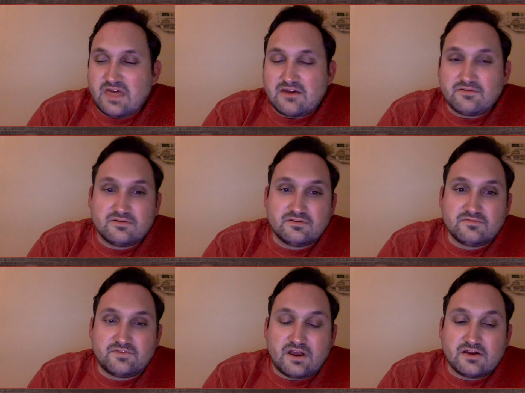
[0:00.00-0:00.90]
That
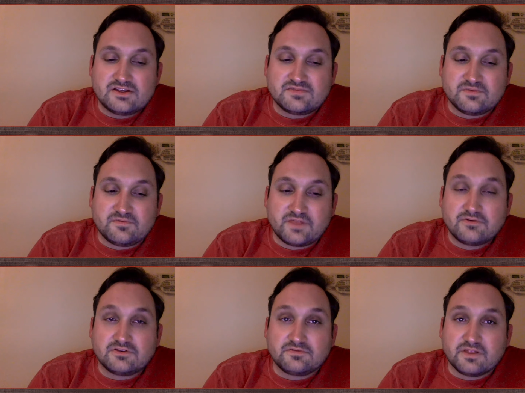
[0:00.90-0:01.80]
varies from
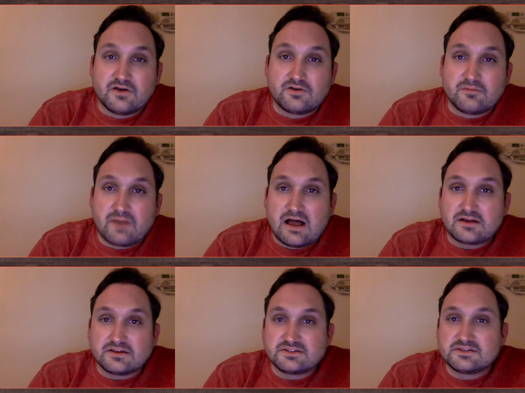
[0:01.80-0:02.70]
float to float on
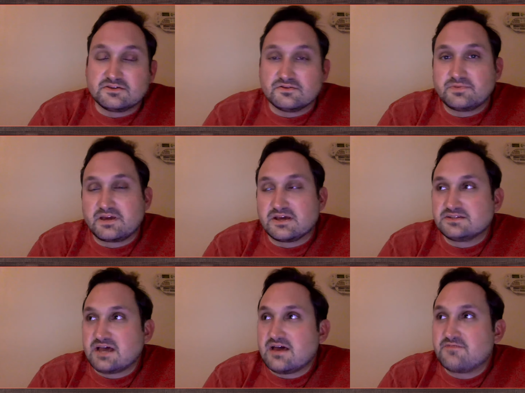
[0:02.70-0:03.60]
Bacchus, too,
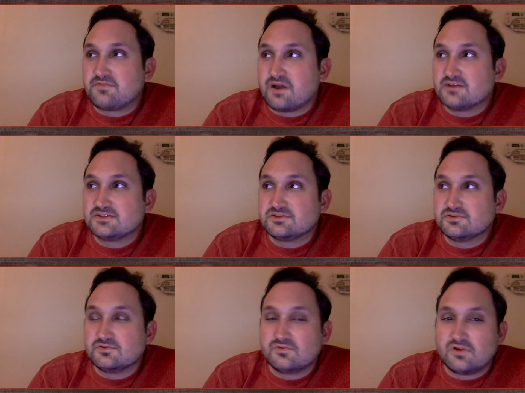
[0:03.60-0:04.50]
because I have friends
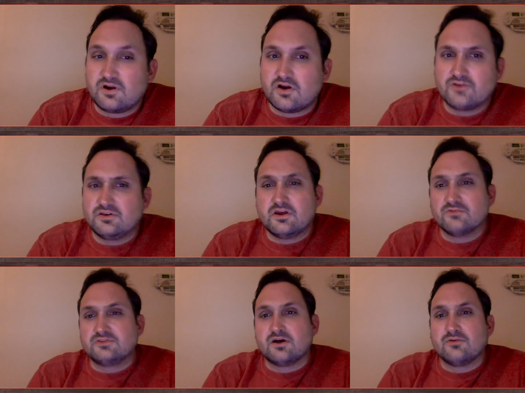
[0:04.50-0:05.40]
who are, you
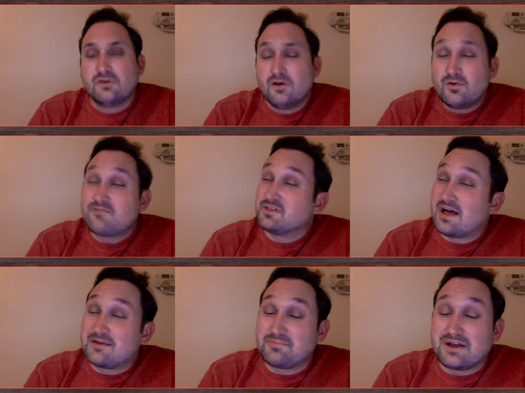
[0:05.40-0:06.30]
know, don't. We have a
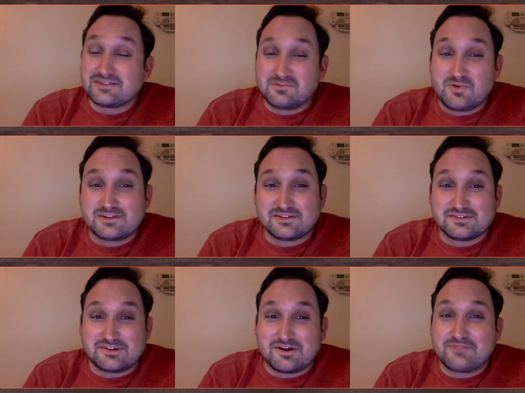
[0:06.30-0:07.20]
lot of bells and
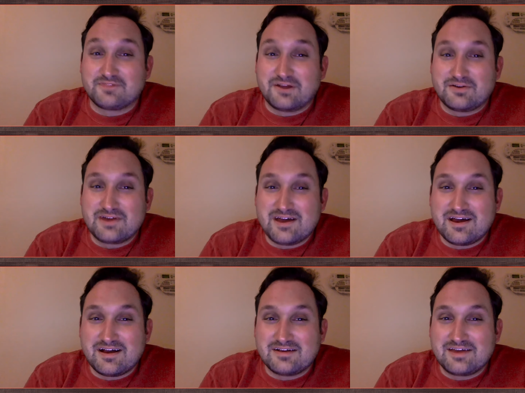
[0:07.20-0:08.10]
whistles on our float,
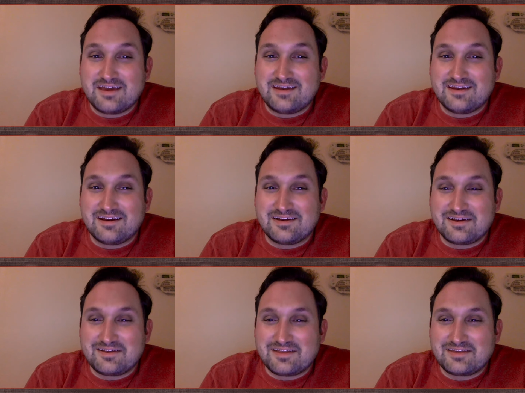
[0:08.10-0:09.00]
and
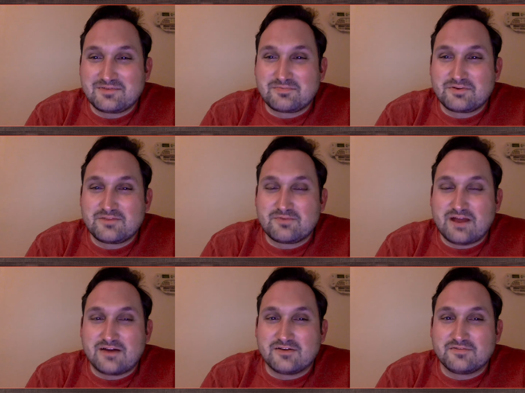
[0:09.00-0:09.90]
I think we're pretty
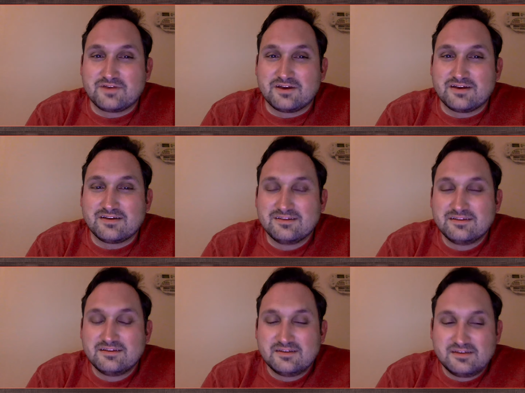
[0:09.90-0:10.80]
proud of,
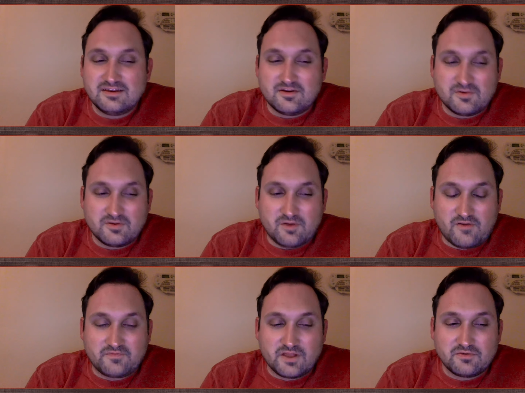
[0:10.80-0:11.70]
you know,
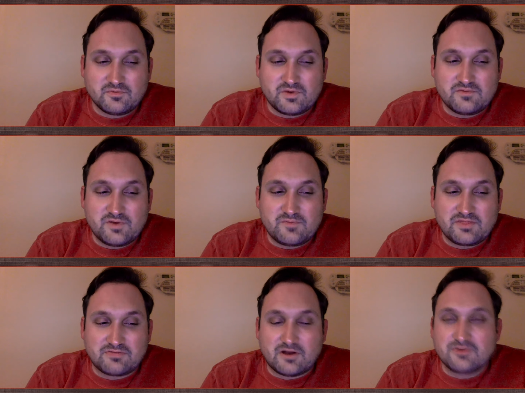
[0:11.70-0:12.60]
our float. We've
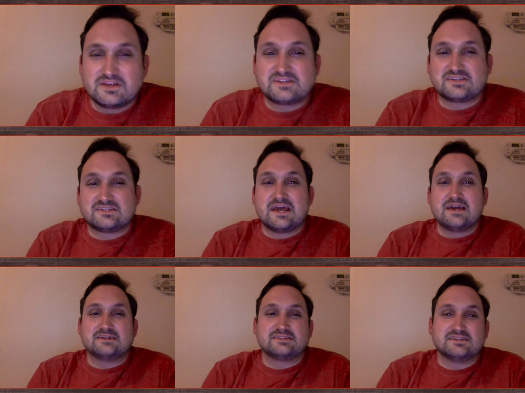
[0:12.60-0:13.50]
been throwing these
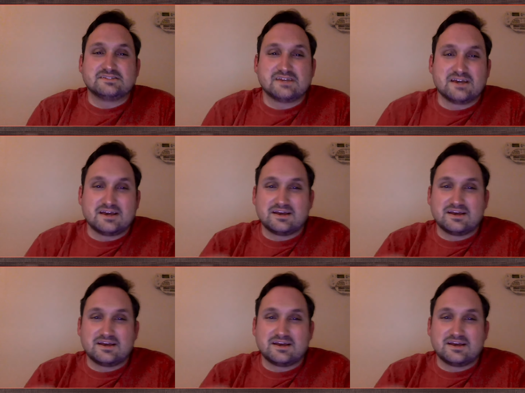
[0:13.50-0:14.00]
snakes, these